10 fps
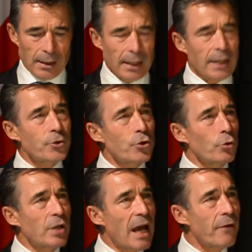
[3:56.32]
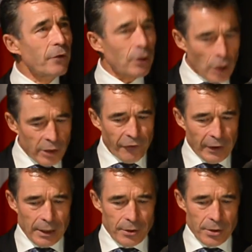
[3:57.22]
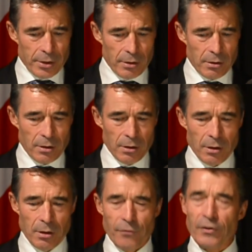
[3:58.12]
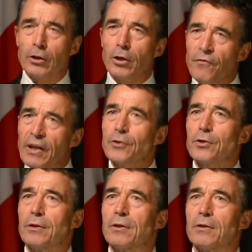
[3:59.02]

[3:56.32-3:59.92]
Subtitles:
It should have the confidence, the conviction,